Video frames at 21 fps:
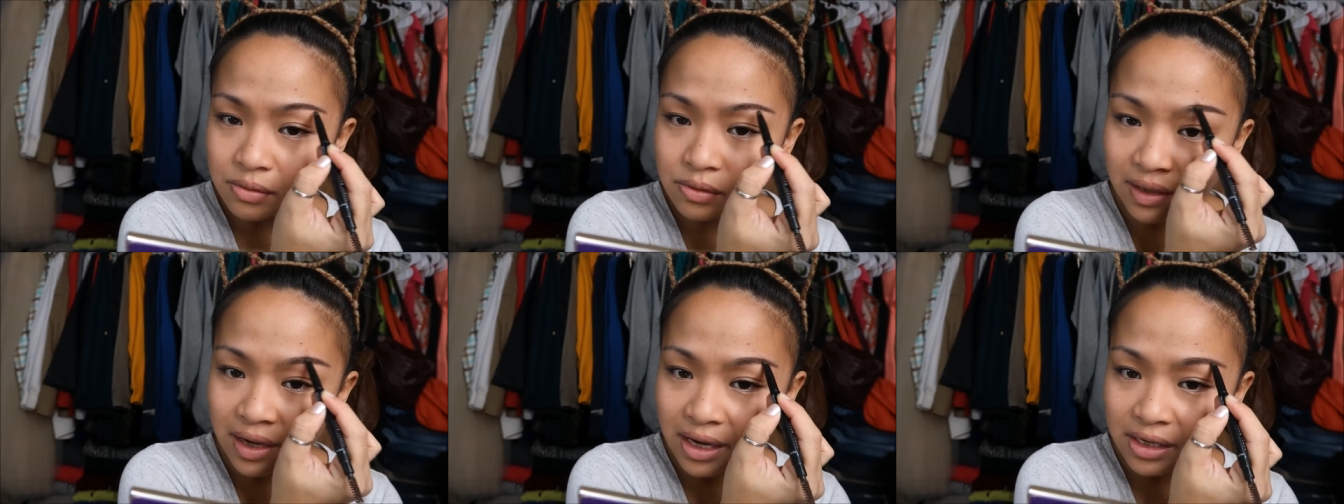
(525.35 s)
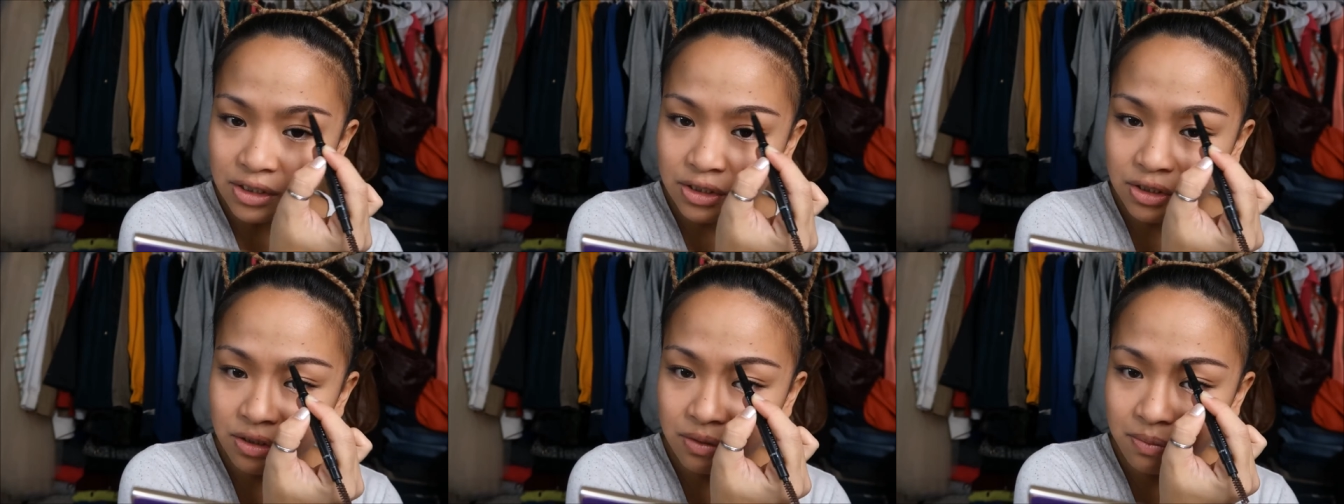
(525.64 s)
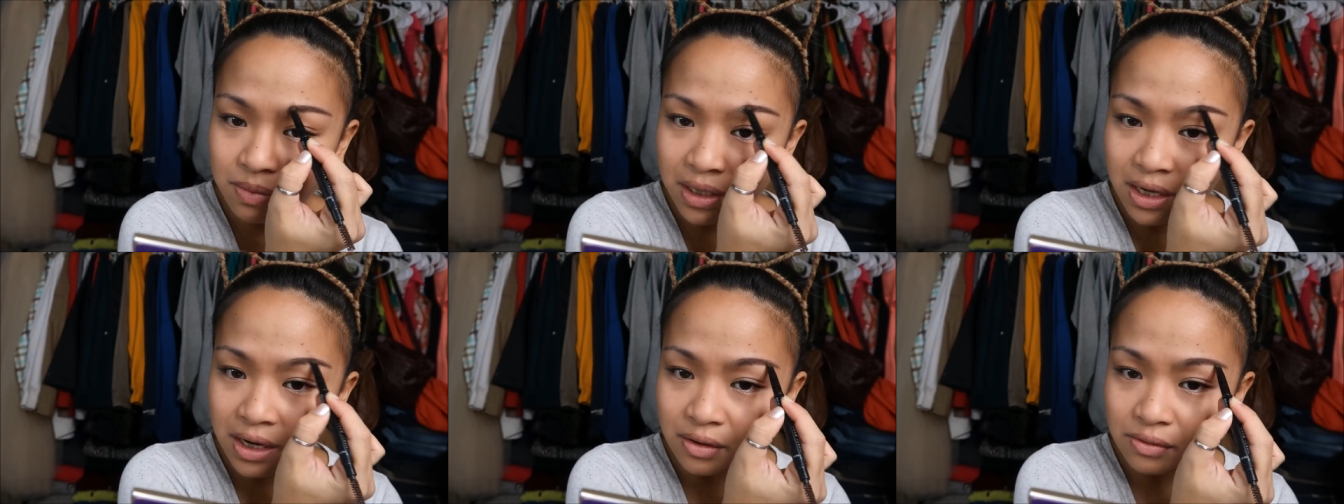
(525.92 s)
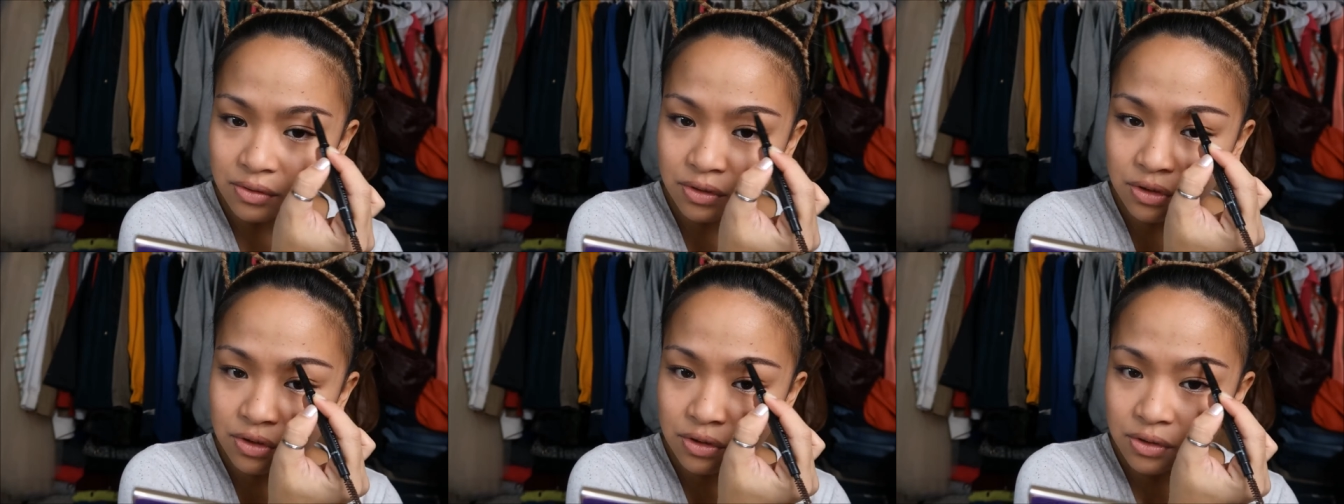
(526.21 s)
That should be
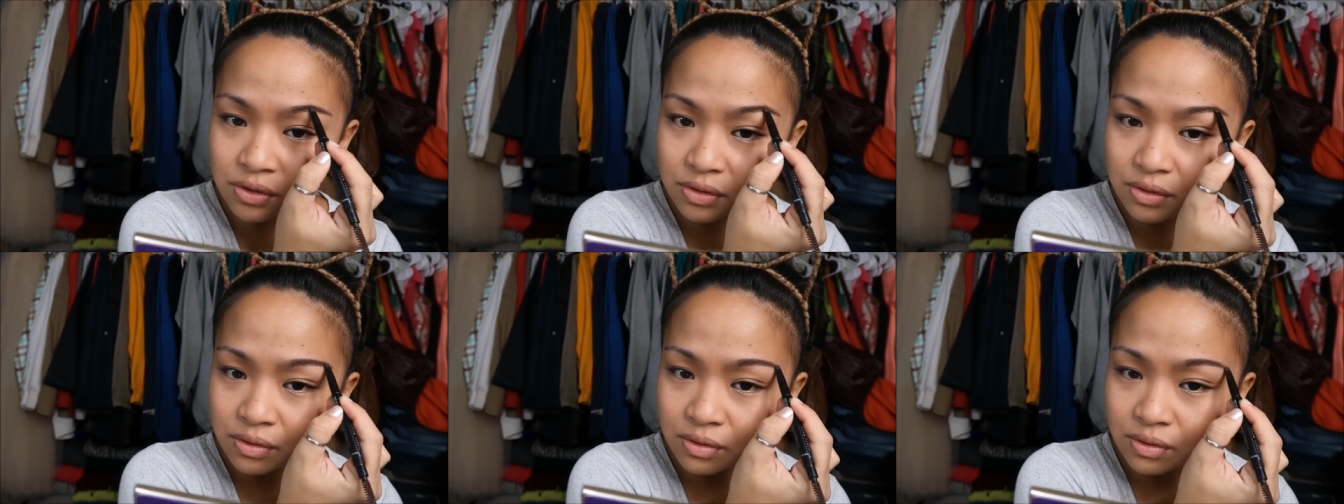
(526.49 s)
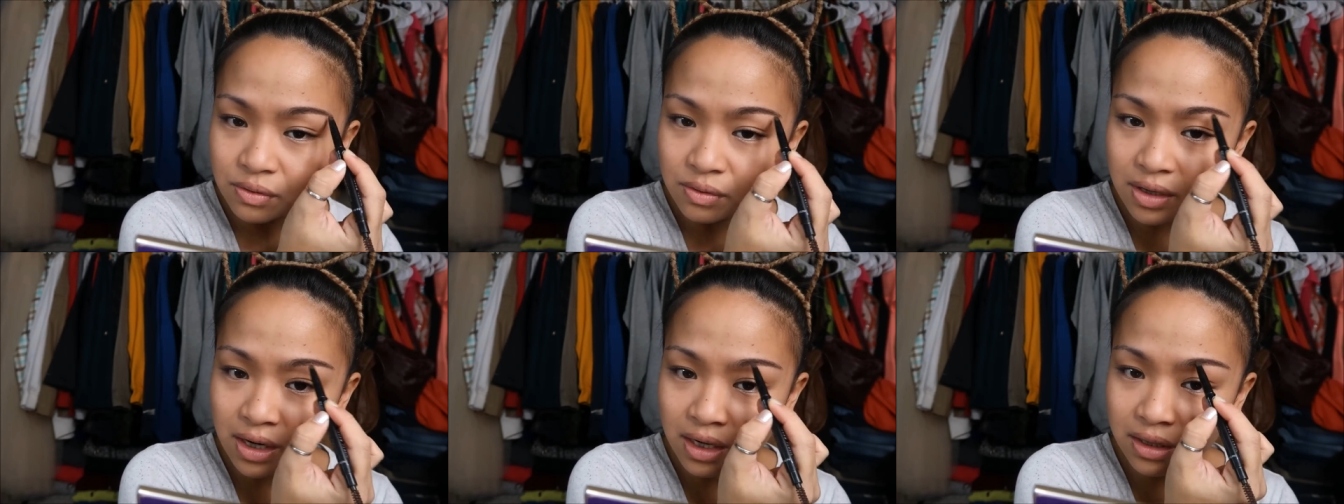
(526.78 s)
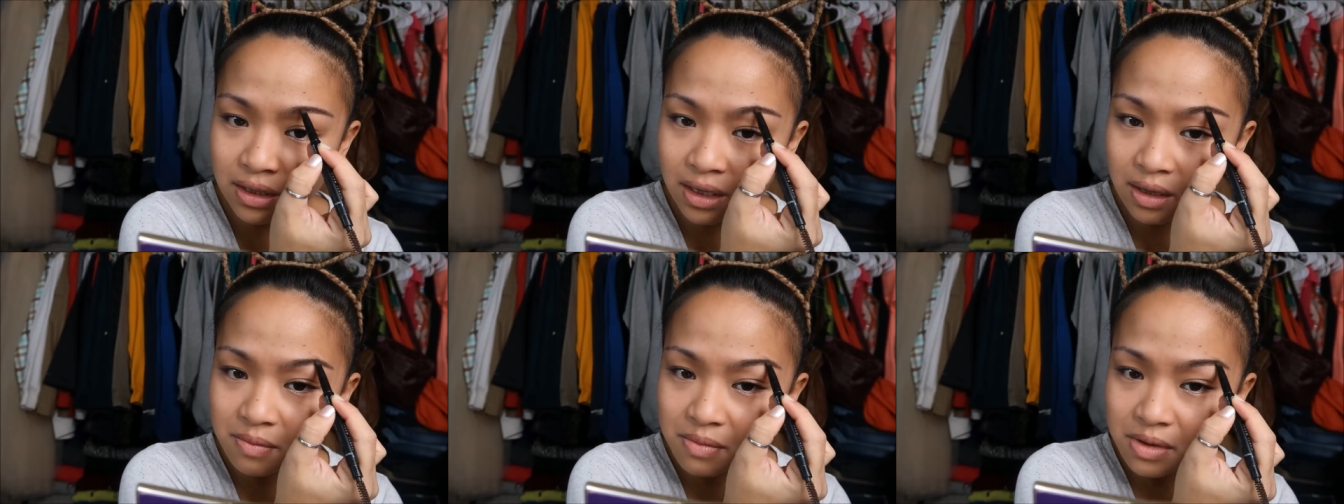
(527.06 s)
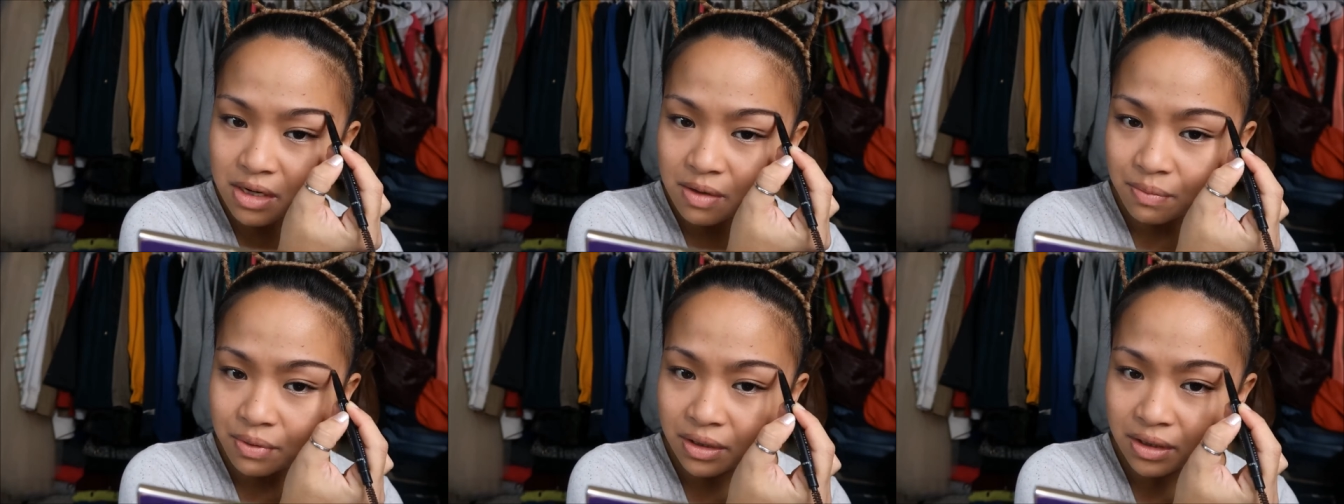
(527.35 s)
out soon. I think I'm
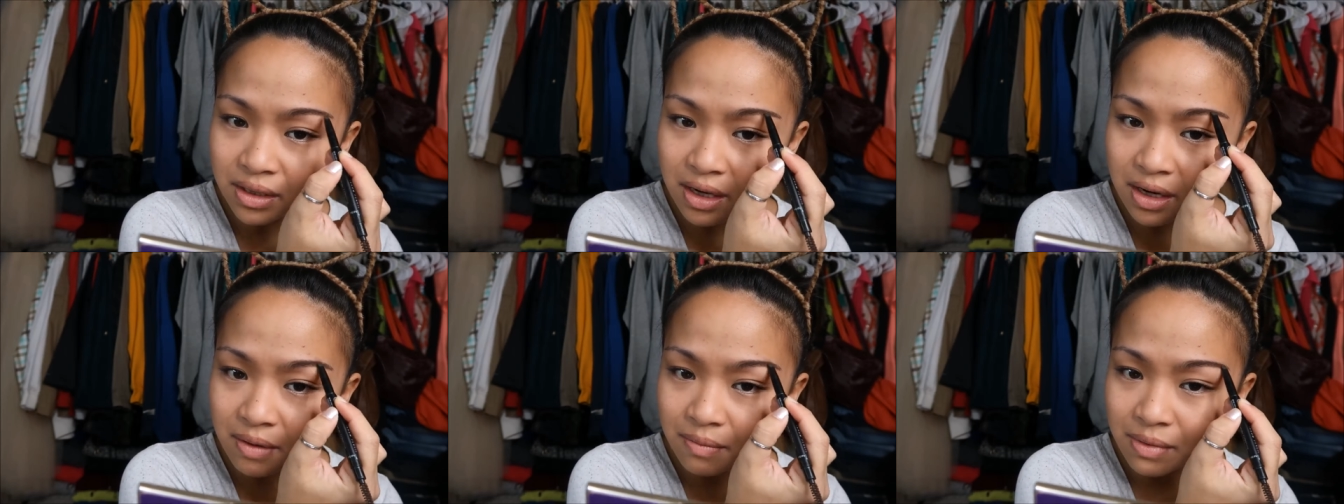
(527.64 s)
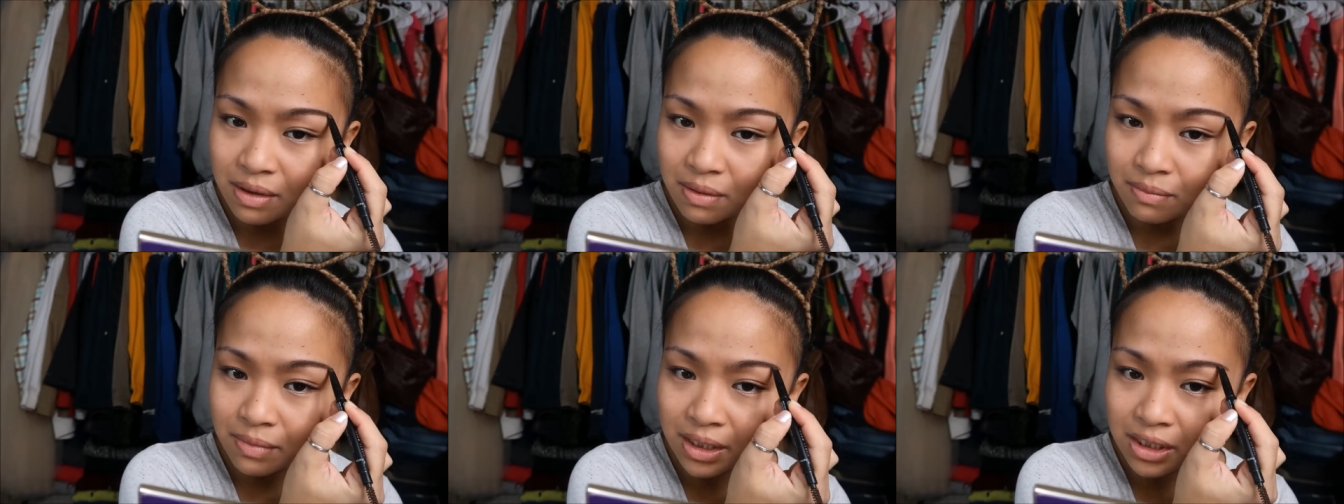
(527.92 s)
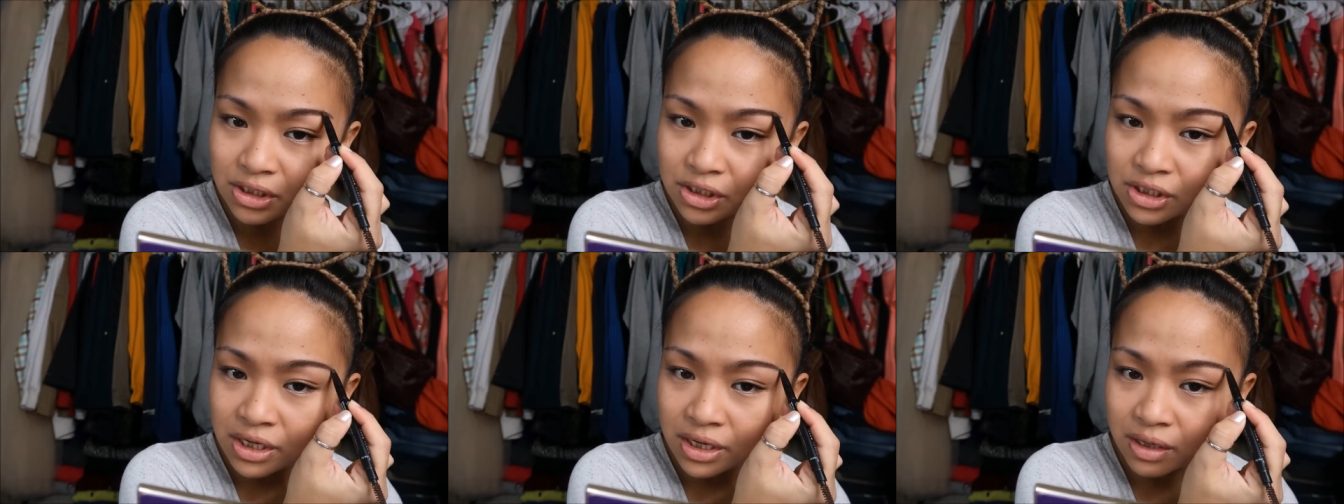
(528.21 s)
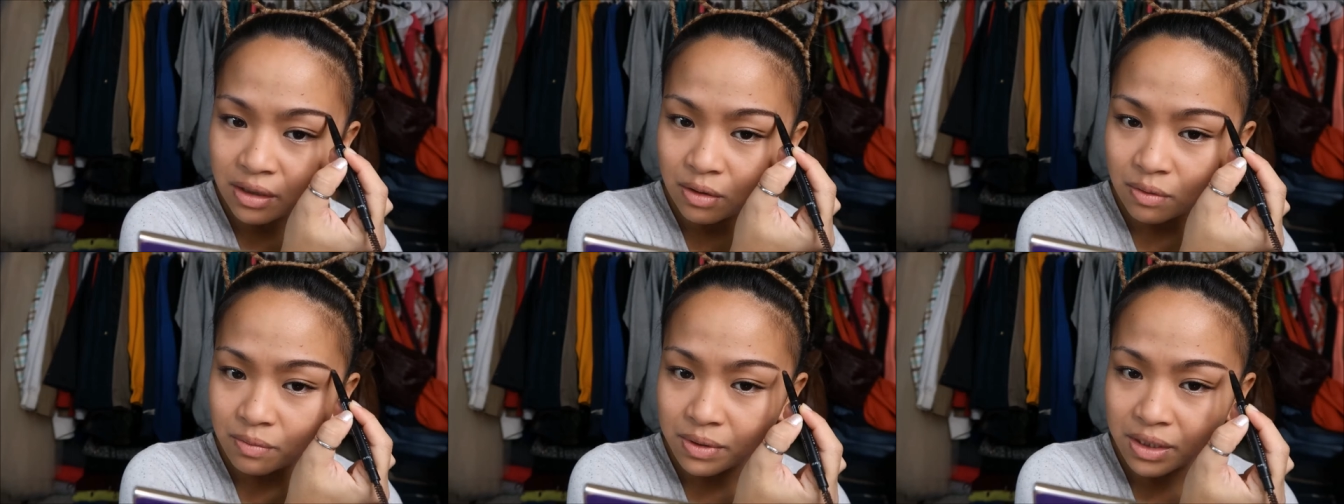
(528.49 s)
gonna put that on my main
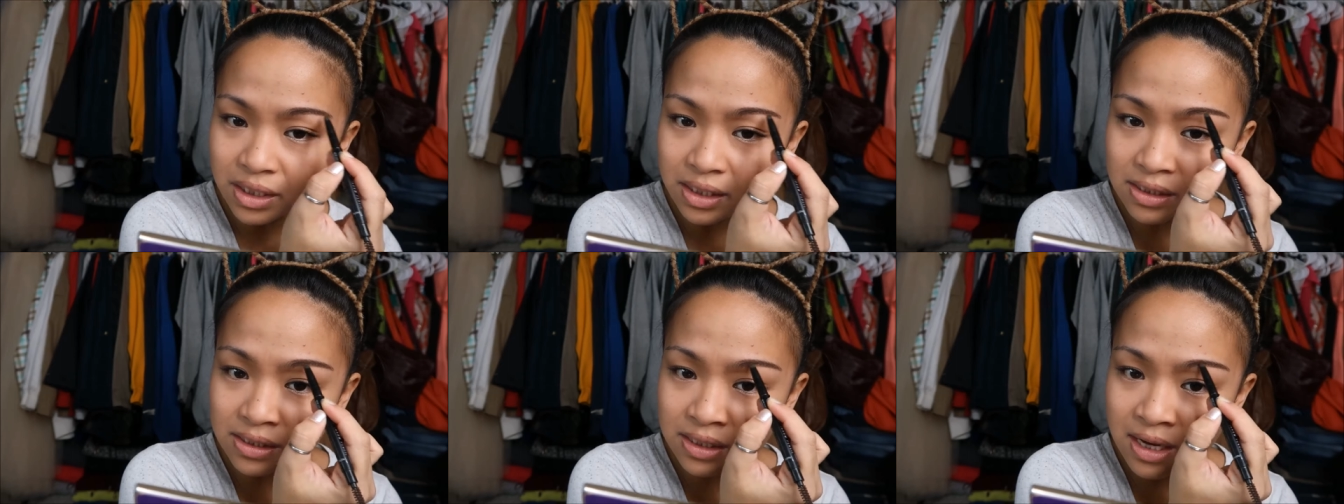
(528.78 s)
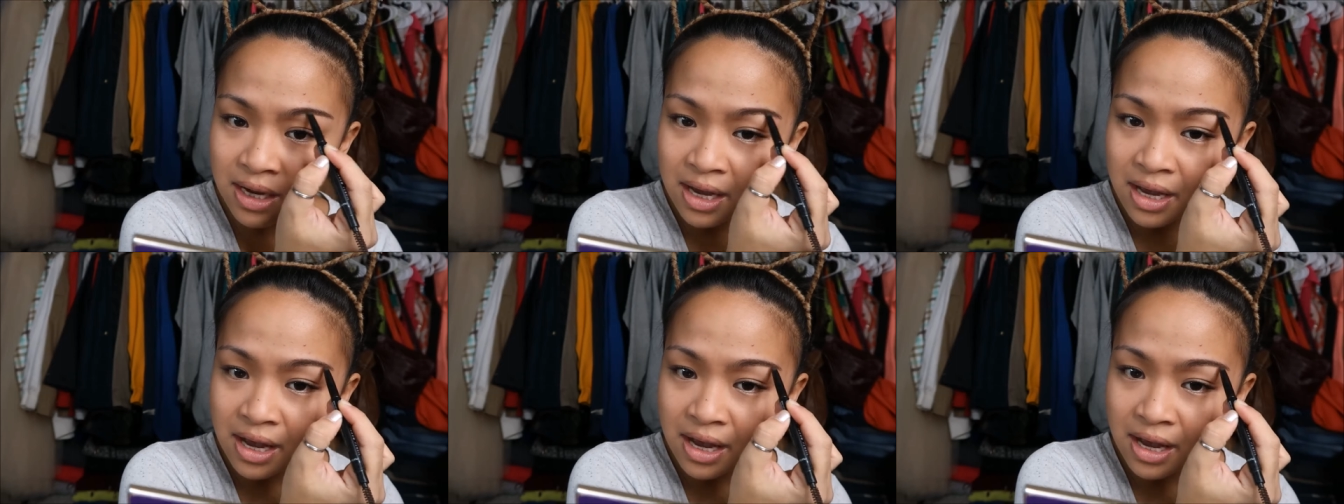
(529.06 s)
channel because